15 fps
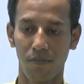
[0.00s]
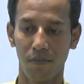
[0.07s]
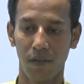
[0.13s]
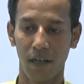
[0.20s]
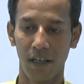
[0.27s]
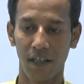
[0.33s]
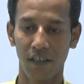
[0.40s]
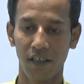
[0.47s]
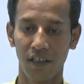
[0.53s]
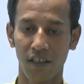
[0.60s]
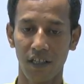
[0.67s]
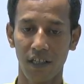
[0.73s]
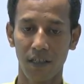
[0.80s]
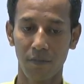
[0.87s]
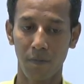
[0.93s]

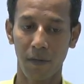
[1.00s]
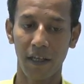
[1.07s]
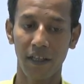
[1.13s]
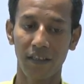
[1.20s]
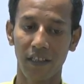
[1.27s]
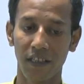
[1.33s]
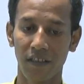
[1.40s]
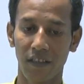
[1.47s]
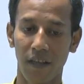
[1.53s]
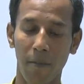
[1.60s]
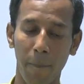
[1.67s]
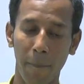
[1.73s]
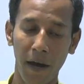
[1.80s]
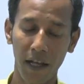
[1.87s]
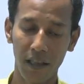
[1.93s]
registers placed in some
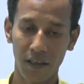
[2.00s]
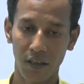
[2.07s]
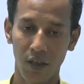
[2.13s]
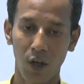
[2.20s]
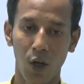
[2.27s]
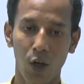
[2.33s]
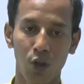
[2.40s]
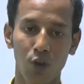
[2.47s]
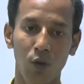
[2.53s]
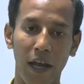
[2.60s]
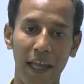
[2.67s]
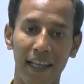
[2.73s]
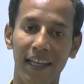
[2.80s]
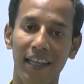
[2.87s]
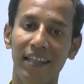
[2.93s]
paths. So I
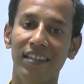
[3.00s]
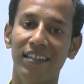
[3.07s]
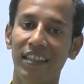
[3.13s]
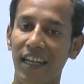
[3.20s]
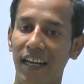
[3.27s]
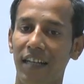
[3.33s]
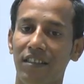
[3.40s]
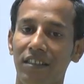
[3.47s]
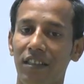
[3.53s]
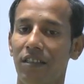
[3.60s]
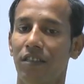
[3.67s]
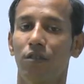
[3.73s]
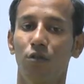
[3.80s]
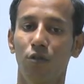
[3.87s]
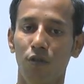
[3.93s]
can
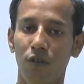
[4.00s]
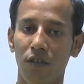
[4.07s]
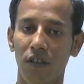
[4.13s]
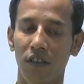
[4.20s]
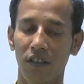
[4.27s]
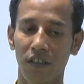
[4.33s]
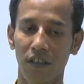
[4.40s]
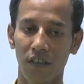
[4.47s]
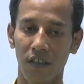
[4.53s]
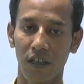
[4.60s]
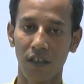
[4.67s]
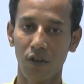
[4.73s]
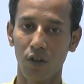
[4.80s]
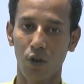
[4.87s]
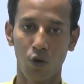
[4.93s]
readjust those
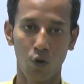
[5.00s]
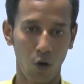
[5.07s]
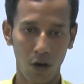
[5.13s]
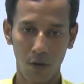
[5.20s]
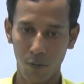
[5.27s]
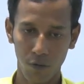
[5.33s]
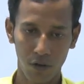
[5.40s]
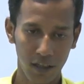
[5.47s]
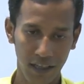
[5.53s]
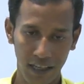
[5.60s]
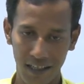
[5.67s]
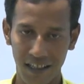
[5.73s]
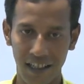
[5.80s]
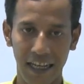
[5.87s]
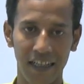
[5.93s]
registers, not putting
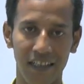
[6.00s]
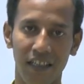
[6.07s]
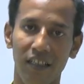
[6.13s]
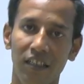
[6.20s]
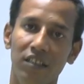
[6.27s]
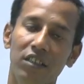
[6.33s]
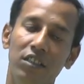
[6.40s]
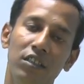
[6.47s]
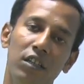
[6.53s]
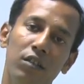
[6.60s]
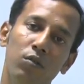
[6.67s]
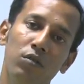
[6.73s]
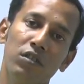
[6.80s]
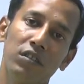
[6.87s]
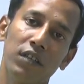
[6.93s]
any extra register to
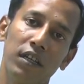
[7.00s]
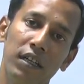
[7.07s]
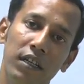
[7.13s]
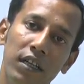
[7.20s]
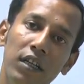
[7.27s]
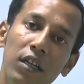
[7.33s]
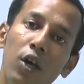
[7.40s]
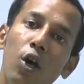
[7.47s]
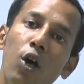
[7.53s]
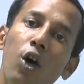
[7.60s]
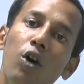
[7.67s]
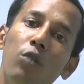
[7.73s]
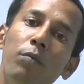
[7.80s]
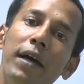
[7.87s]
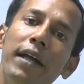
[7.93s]
the circuit.
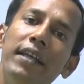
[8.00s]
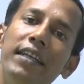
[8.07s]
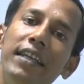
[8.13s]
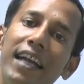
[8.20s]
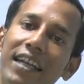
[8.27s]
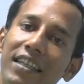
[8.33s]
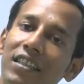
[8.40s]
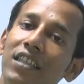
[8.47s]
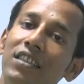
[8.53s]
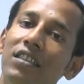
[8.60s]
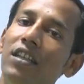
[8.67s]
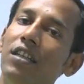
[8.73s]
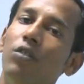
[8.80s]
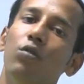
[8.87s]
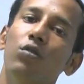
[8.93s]
By
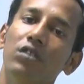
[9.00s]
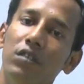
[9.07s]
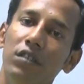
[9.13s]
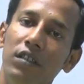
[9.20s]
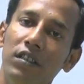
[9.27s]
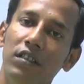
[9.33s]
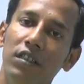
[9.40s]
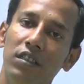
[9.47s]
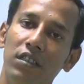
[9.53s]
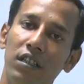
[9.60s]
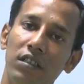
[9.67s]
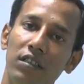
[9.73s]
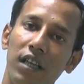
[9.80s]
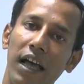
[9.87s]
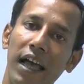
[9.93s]
readjusting those registers,
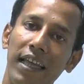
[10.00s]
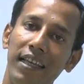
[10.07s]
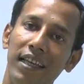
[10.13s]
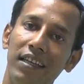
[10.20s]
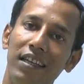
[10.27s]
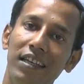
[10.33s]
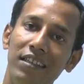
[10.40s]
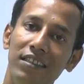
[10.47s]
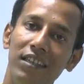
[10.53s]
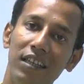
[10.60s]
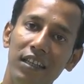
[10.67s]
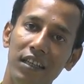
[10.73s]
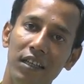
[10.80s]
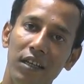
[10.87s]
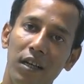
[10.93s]
I can
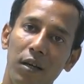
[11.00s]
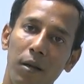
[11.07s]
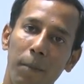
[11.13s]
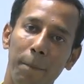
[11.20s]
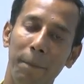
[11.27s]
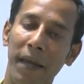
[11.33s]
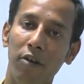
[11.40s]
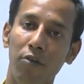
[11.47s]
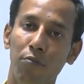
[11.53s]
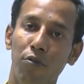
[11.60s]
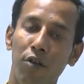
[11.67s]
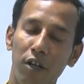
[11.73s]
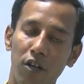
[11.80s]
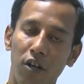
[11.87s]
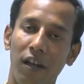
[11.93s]
easily
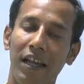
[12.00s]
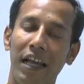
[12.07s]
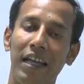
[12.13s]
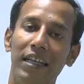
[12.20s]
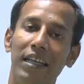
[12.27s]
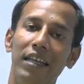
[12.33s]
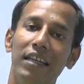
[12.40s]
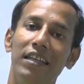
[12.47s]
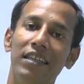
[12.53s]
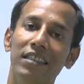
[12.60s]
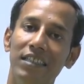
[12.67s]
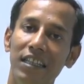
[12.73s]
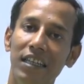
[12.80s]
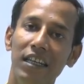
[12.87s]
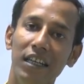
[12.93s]
manipulate, or I can
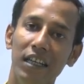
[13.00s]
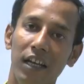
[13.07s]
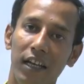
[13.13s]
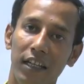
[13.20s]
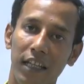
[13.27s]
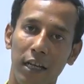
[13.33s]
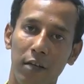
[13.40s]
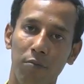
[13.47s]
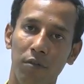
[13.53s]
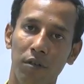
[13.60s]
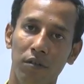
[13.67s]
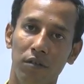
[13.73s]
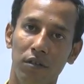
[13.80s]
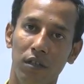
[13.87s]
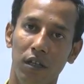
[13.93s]
easily, that means,